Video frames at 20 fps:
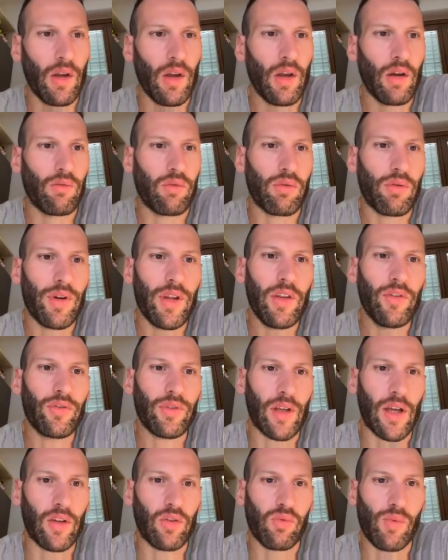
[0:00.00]
For
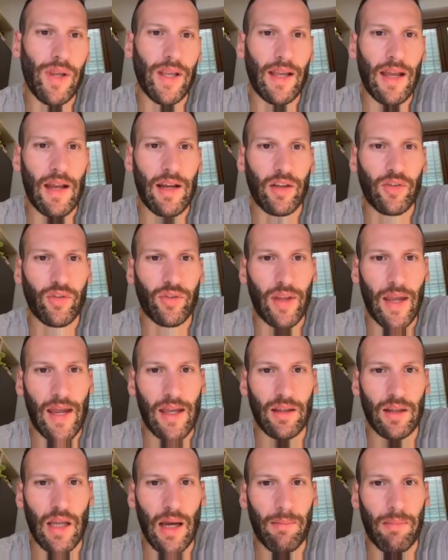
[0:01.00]
instance, we can
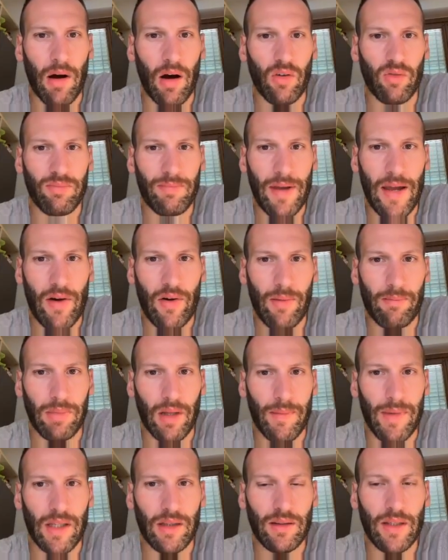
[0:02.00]
extend the above pair
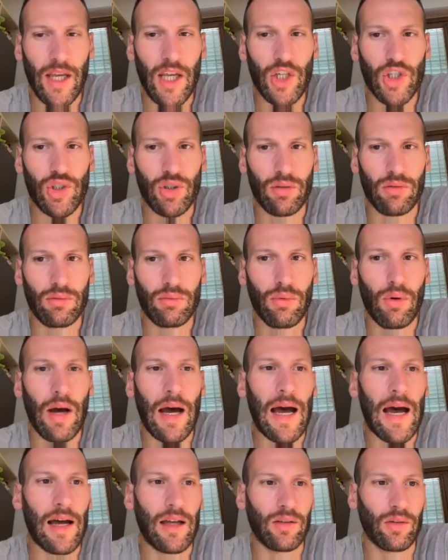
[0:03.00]
implementation to
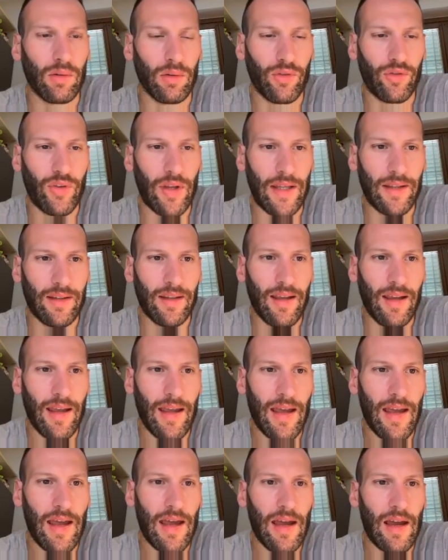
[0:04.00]
handle set
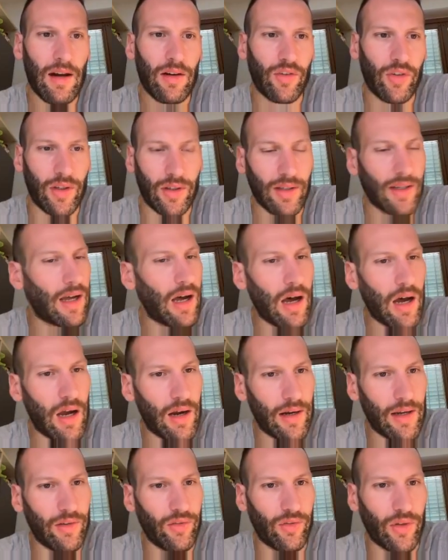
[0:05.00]

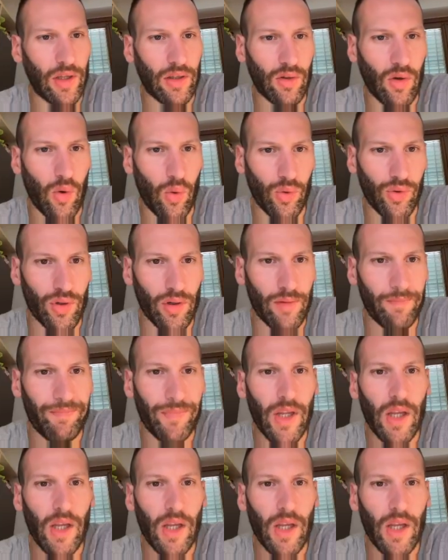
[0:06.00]
car, and set CUDA